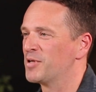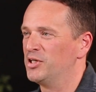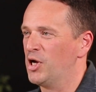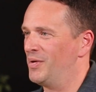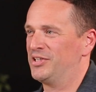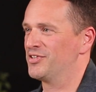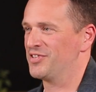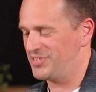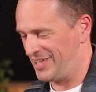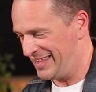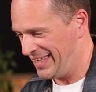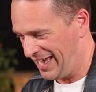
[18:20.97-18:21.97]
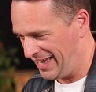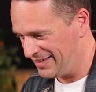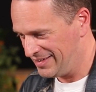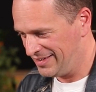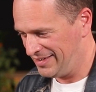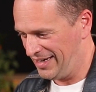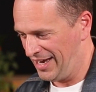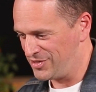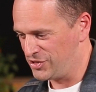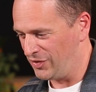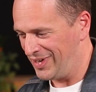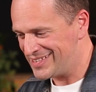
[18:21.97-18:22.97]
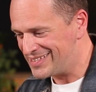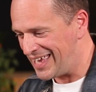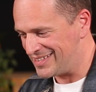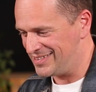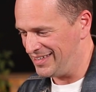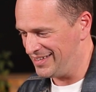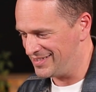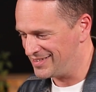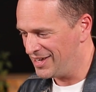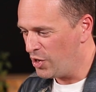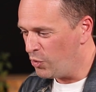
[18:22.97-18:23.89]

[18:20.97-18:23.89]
No, it doesn't say that at all. It says this.